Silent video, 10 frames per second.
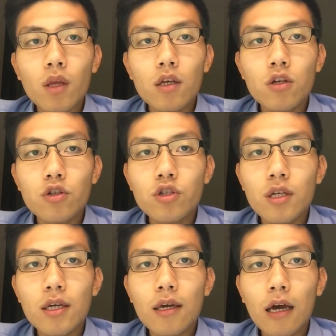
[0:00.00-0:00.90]

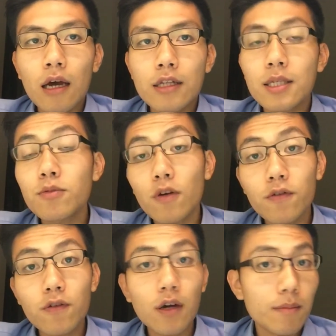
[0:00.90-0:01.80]
Usually, in terms
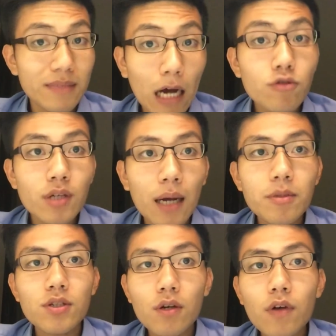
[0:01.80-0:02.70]
of downtime
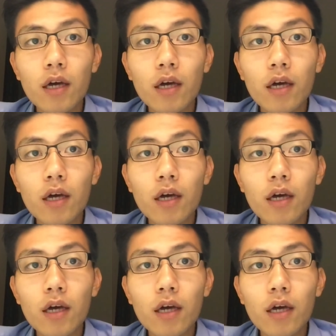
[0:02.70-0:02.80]
itself,